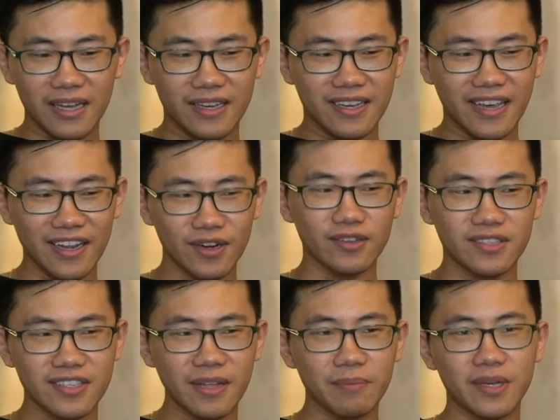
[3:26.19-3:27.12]
I cannot
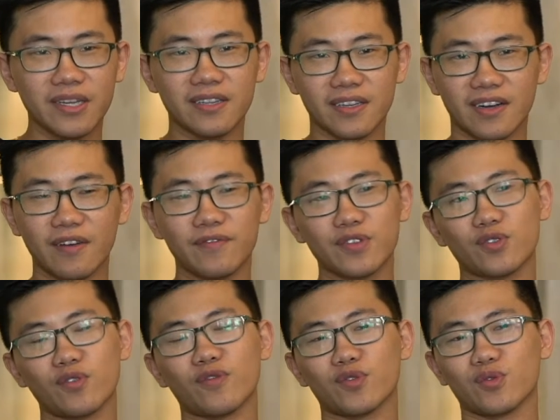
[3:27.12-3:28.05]
stand being in the comfort
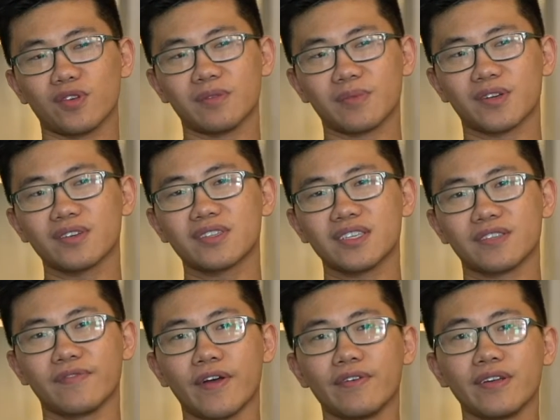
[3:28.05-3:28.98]
zone for too long because
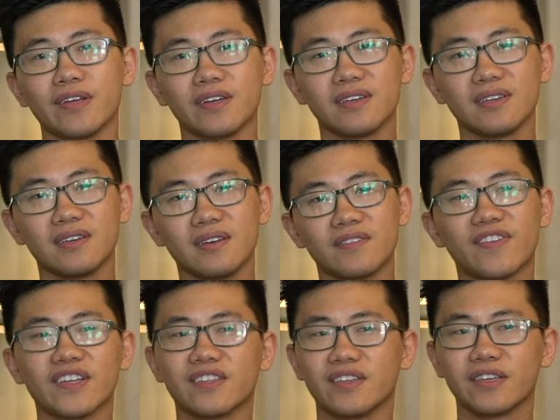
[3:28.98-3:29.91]
it's very
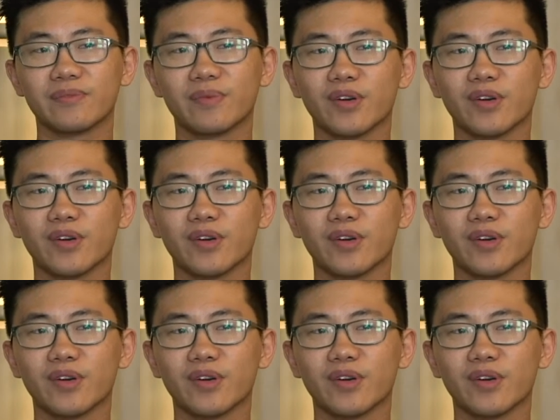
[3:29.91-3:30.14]
frightening.